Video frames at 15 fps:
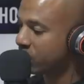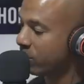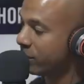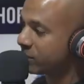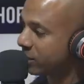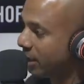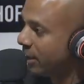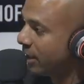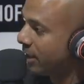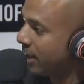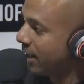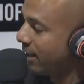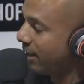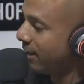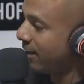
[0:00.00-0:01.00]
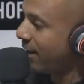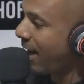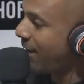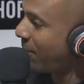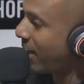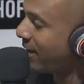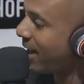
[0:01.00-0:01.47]
tuning Gillie the Nut.
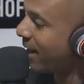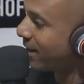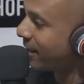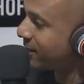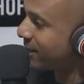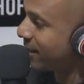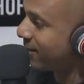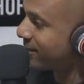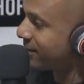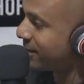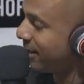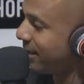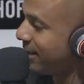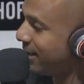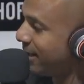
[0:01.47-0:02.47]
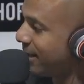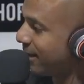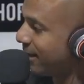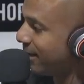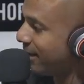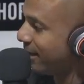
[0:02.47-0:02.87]
How about that? That sounds Gillie the nut.